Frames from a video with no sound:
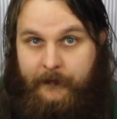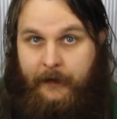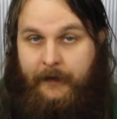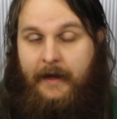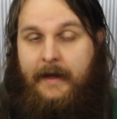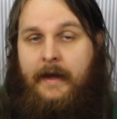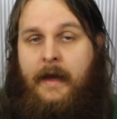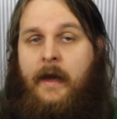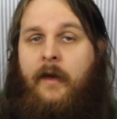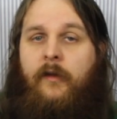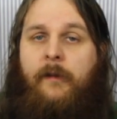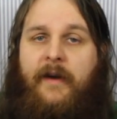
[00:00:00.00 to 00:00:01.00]
Okay.
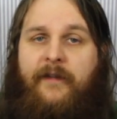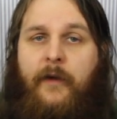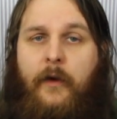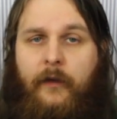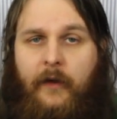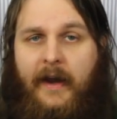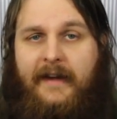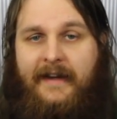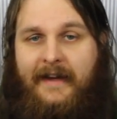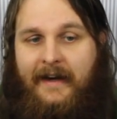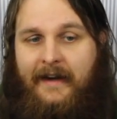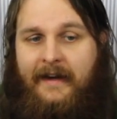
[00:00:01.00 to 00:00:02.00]
So, my first
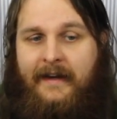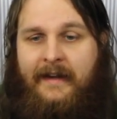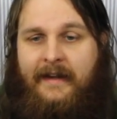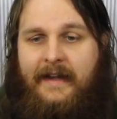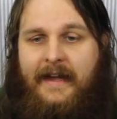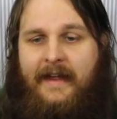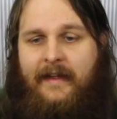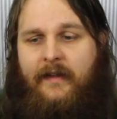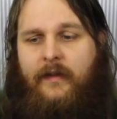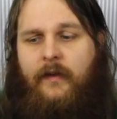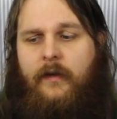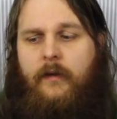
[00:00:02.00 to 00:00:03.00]
idea
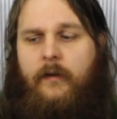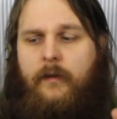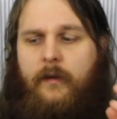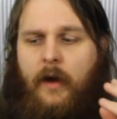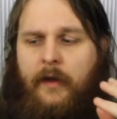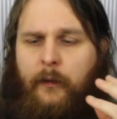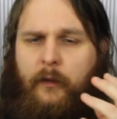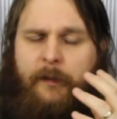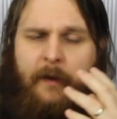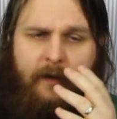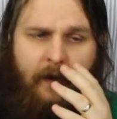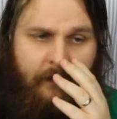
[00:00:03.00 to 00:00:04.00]
is I thought to
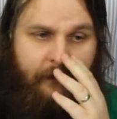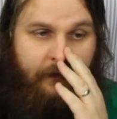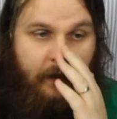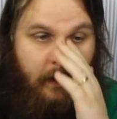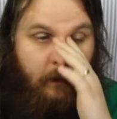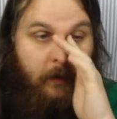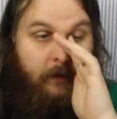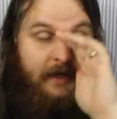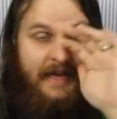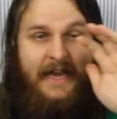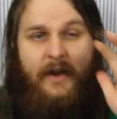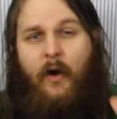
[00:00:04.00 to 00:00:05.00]
myself, well,
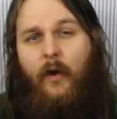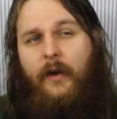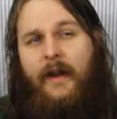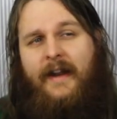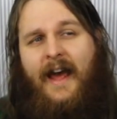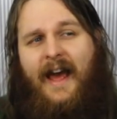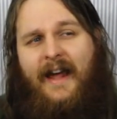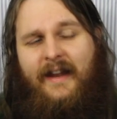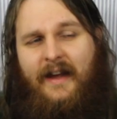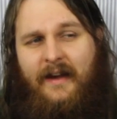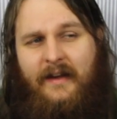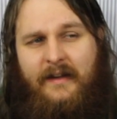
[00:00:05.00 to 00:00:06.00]
Egon and
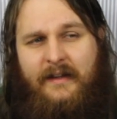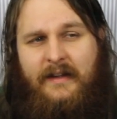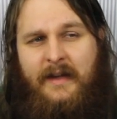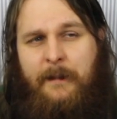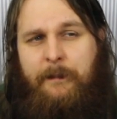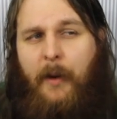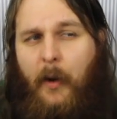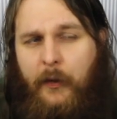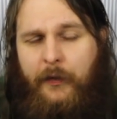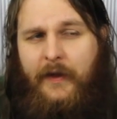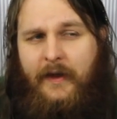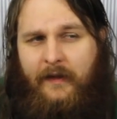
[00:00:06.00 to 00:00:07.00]
Hannah
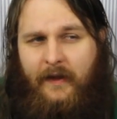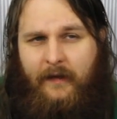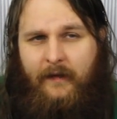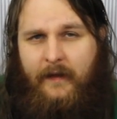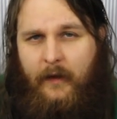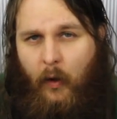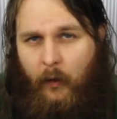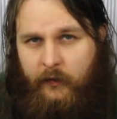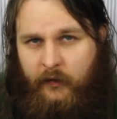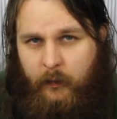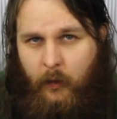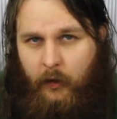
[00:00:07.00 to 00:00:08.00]
both exist in the
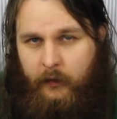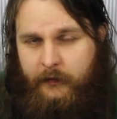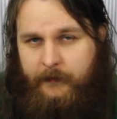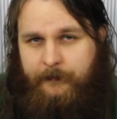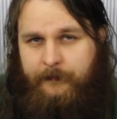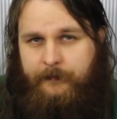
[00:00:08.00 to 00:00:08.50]
origin world.